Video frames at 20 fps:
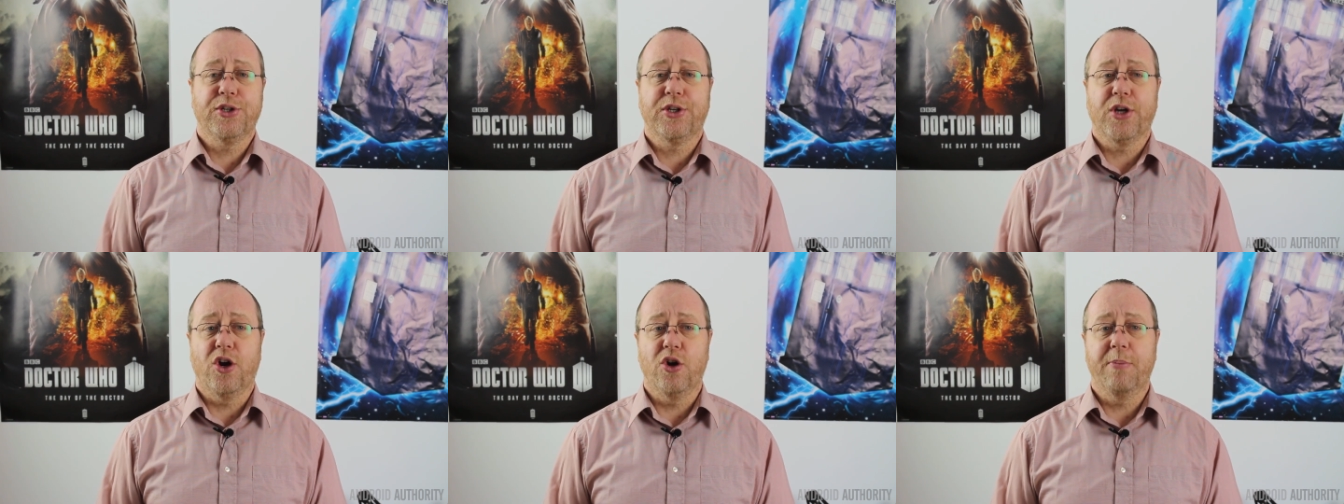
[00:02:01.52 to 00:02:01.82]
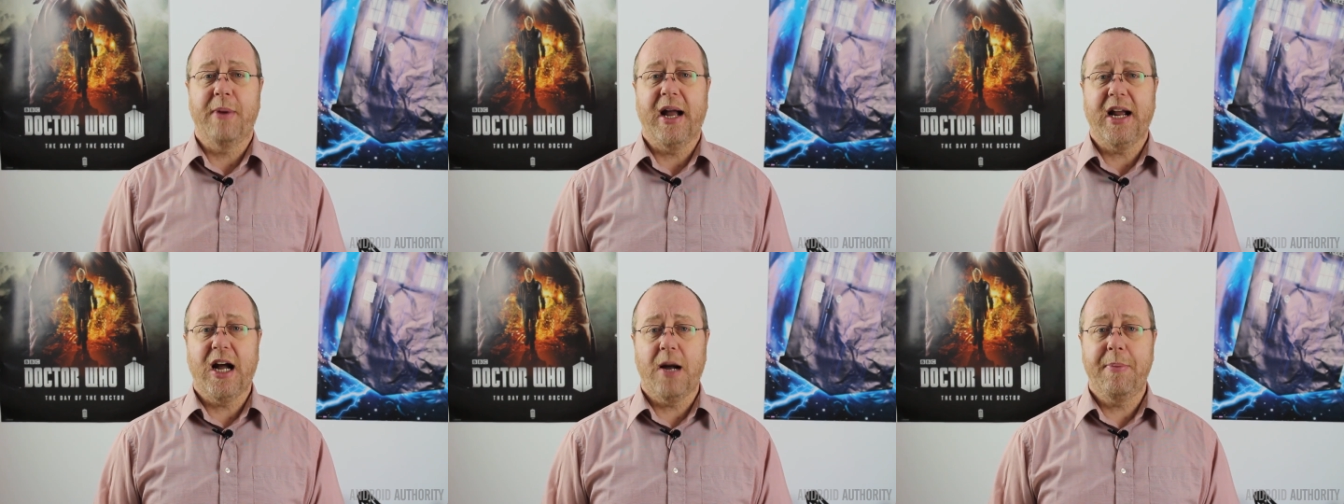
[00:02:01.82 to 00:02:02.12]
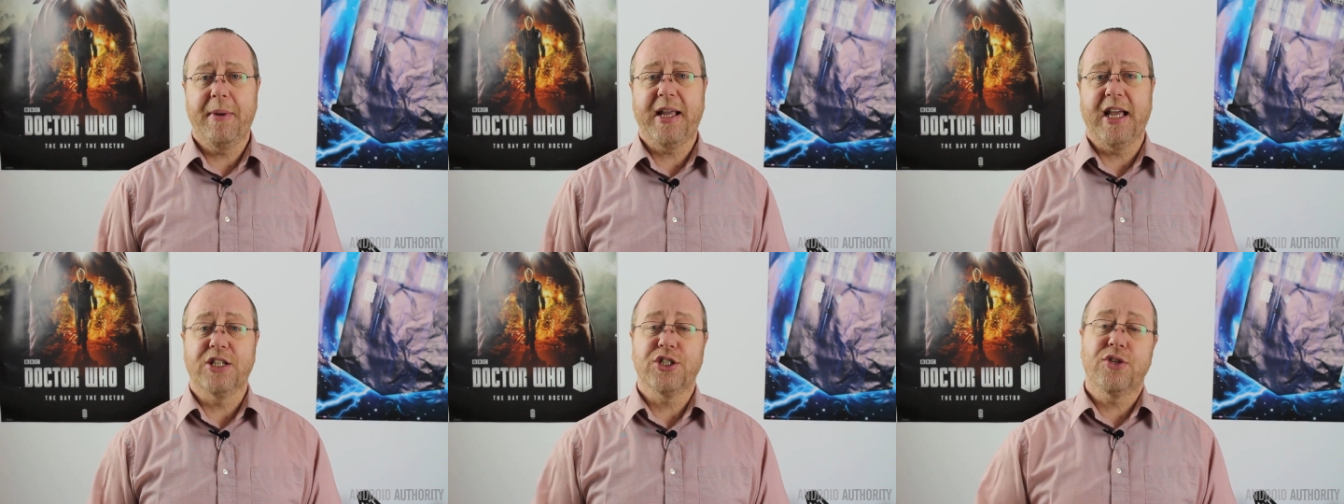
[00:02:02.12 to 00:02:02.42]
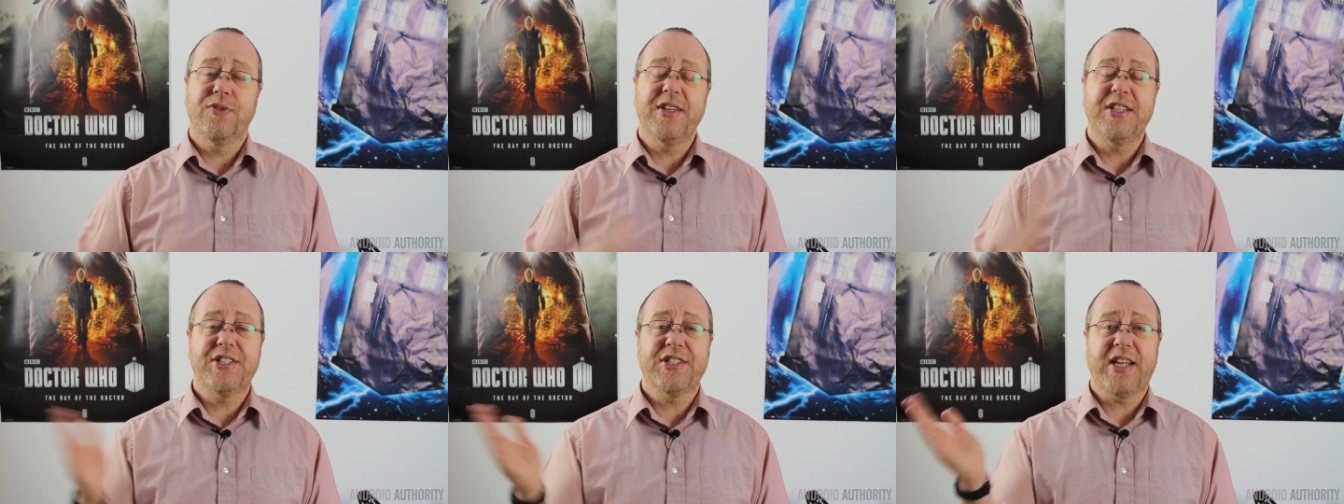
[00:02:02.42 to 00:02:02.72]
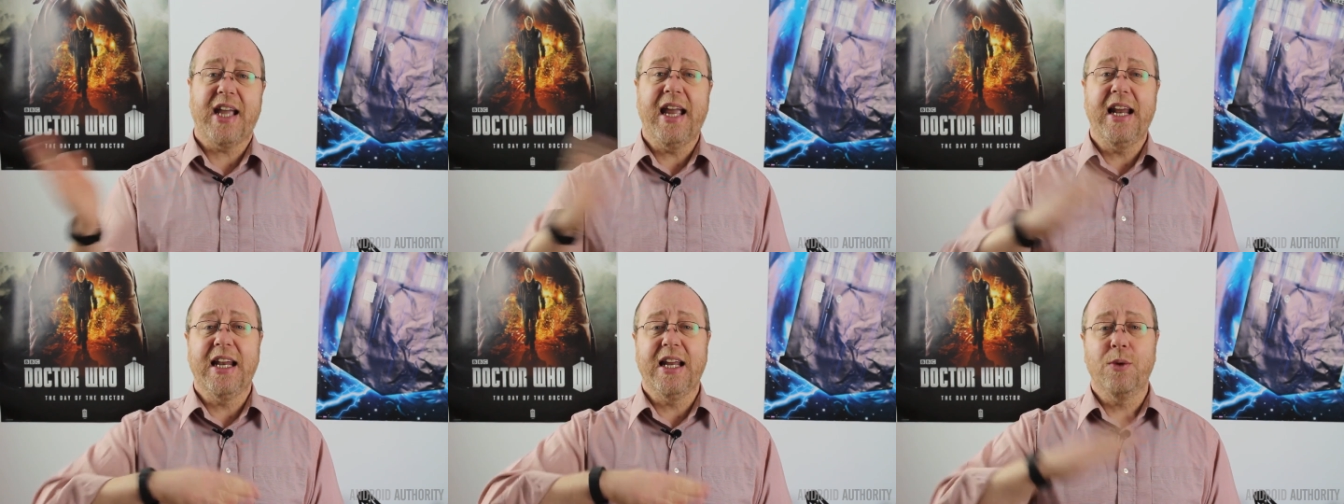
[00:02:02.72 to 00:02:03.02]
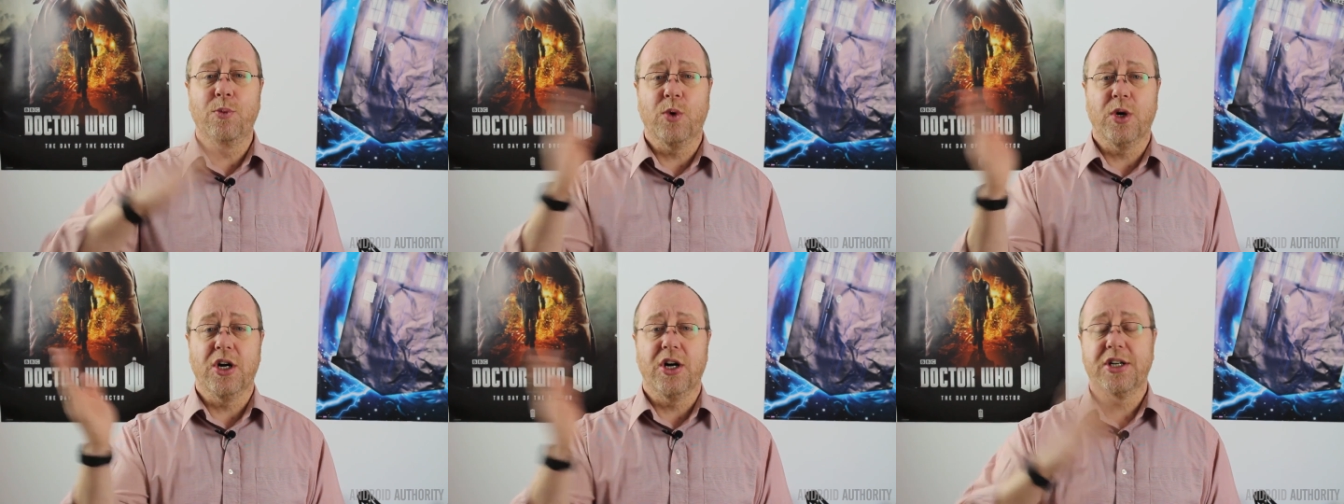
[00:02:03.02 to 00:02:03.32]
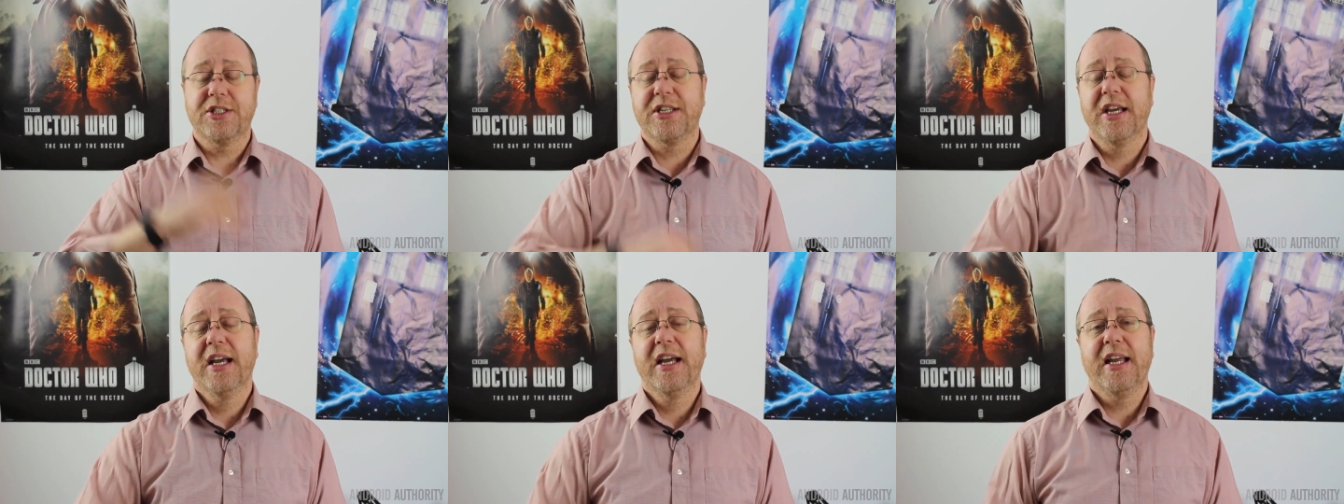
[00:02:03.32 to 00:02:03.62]
to go back up again. So this scaling
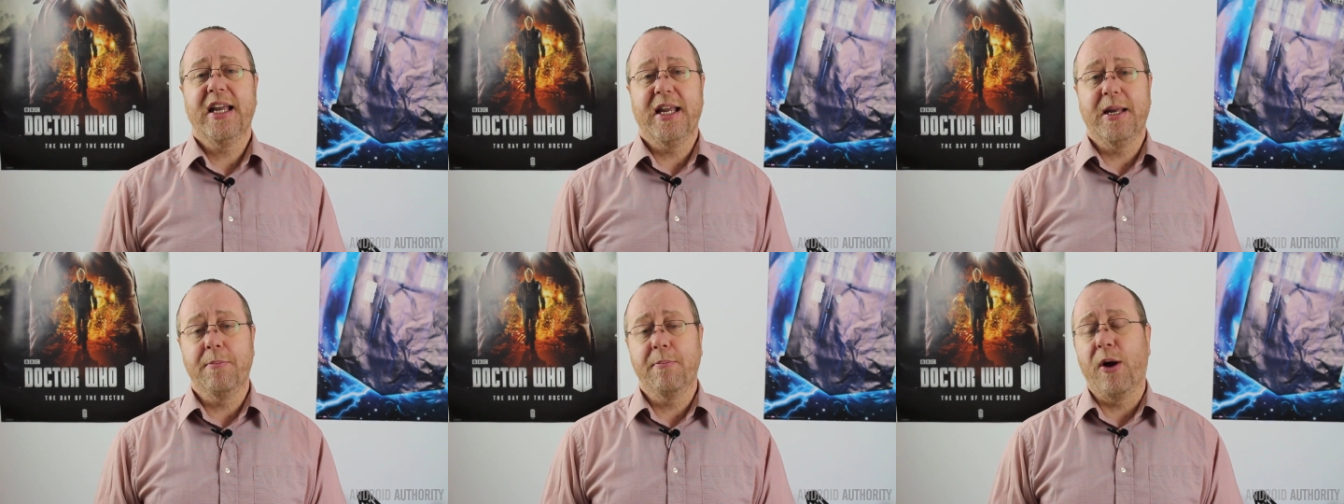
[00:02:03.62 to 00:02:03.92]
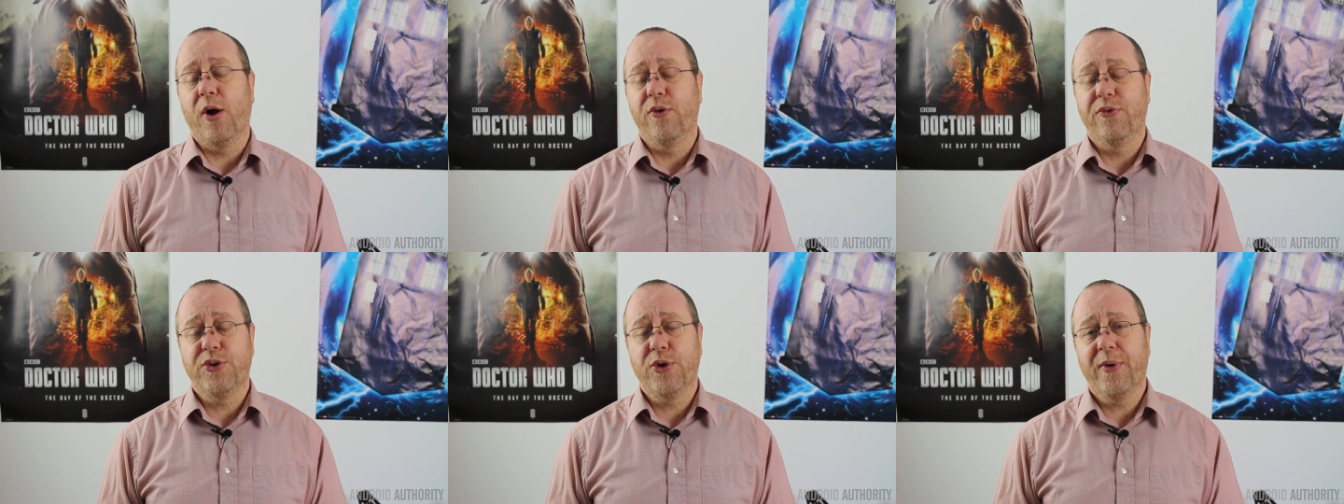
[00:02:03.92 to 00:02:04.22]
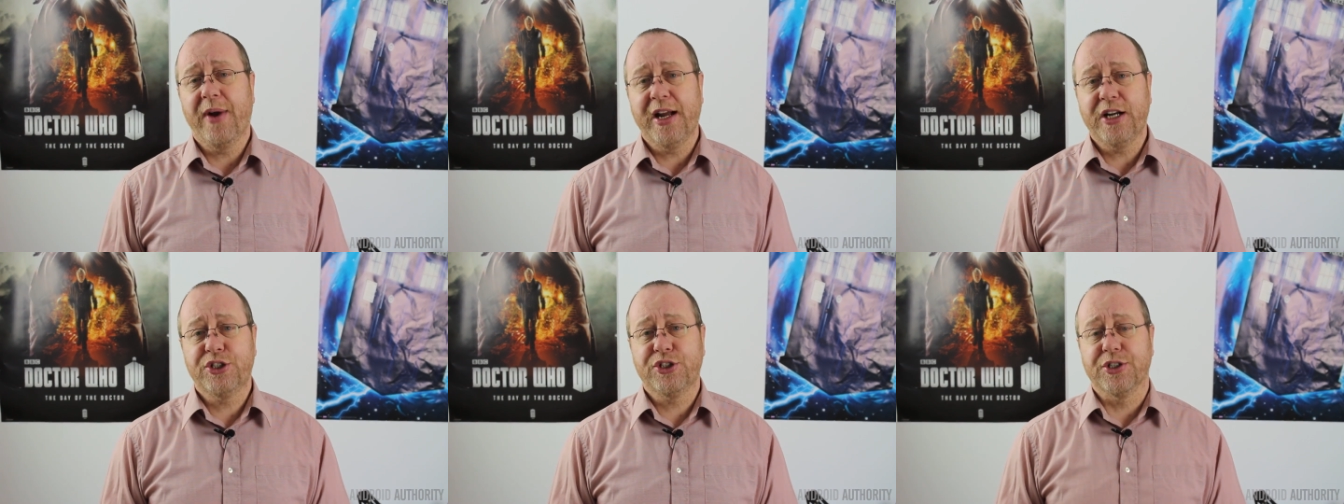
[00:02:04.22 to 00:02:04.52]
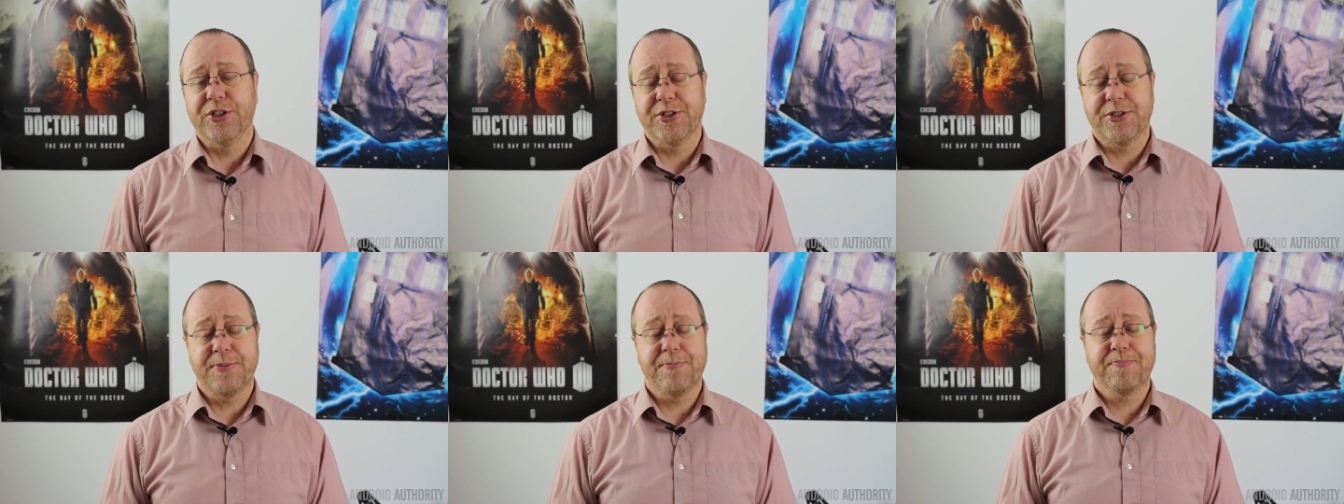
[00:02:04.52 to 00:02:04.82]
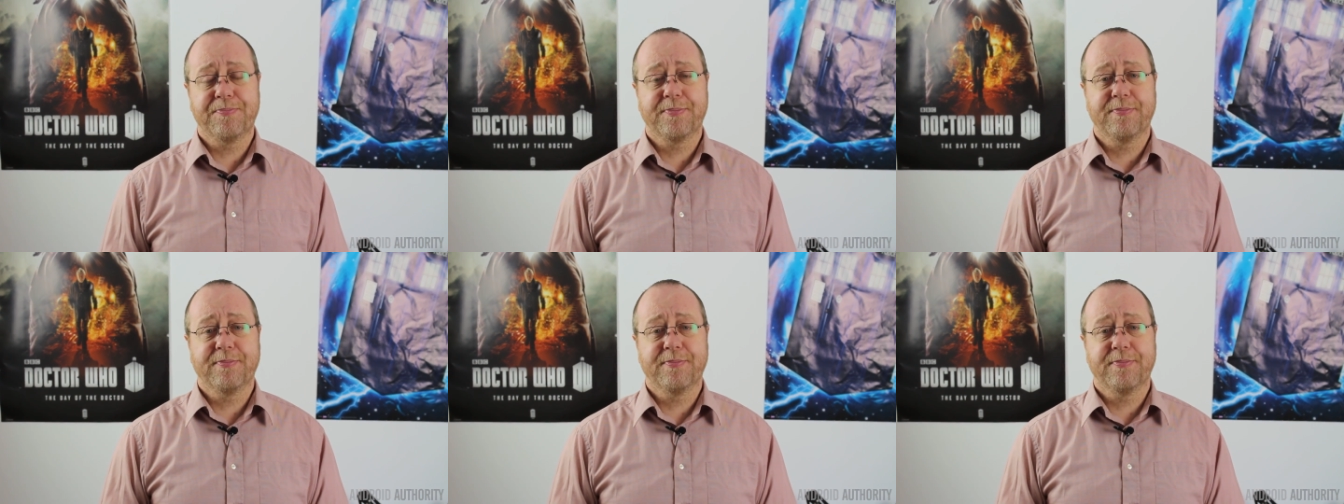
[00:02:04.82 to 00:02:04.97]
works in both directions.